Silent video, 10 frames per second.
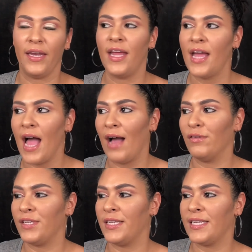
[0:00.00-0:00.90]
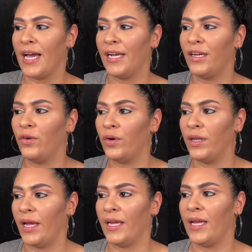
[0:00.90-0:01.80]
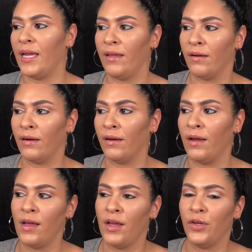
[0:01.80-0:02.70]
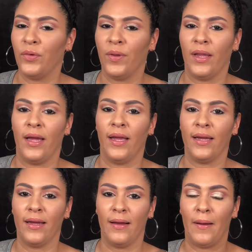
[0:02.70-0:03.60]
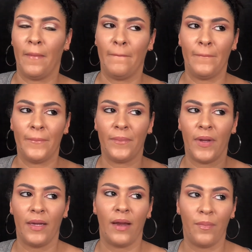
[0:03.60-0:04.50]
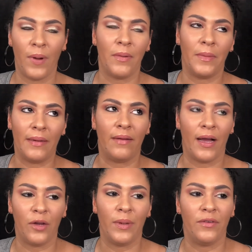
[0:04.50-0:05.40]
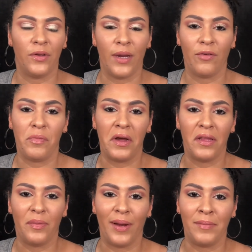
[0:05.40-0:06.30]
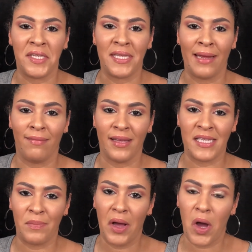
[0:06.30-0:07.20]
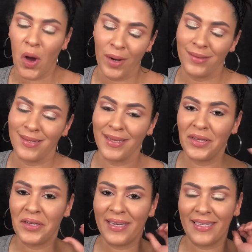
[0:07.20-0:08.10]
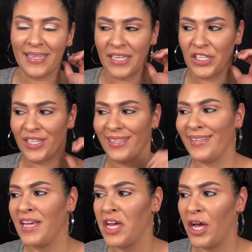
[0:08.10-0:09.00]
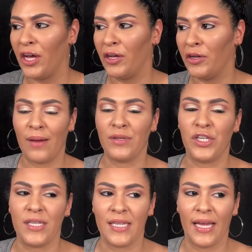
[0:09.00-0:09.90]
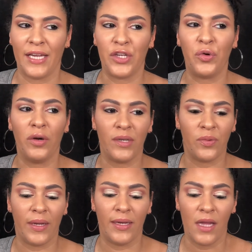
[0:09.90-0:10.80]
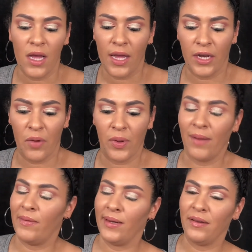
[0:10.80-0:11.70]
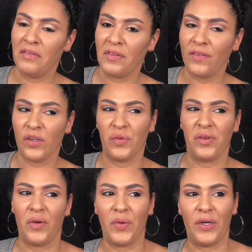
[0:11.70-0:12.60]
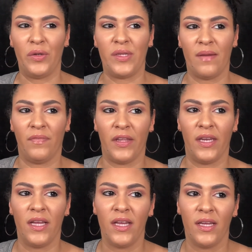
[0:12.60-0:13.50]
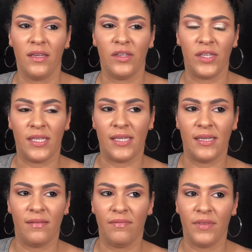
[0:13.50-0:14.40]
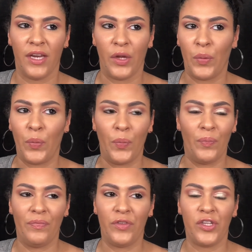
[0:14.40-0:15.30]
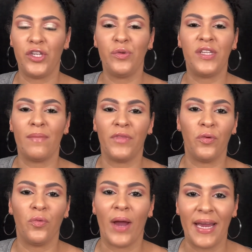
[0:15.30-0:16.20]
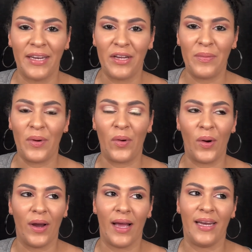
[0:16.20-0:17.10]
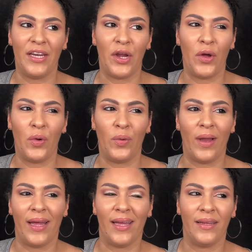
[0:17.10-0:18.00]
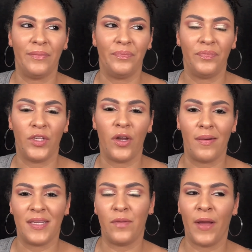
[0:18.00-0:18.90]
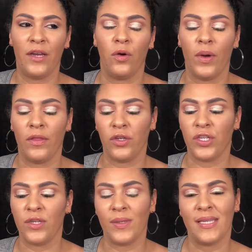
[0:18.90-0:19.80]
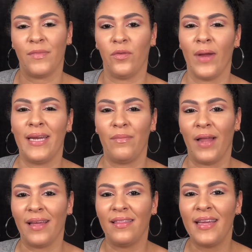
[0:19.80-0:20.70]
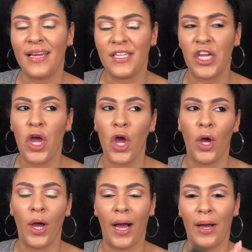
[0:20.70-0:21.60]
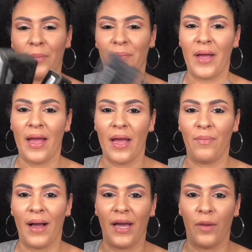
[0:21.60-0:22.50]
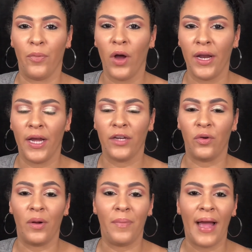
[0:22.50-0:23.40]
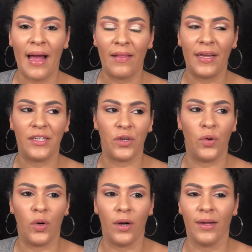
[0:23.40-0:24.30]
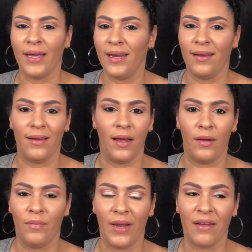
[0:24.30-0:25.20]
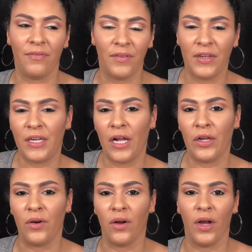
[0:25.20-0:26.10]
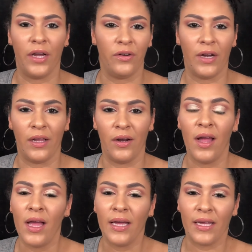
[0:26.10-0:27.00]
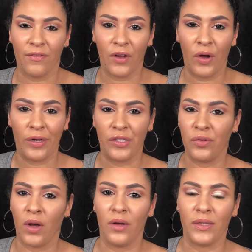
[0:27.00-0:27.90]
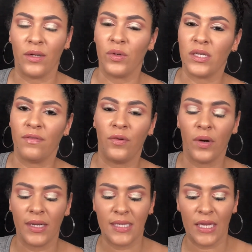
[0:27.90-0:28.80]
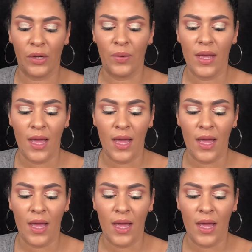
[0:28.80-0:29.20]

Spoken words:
and I was deciding on like either doing like and I'm probably not gonna be able to do it every month, but I'm just saying that's my heart's good intentions. I was just like torn between, you know, what I want to do for the first one. Do I want to do something just, you know, just do something random, or I didn't know, like, you know, I was debating on whether just doing something random like this, and buying a product or a palette, or getting like a $50 or $100 gift card to Ulta or Sephora. So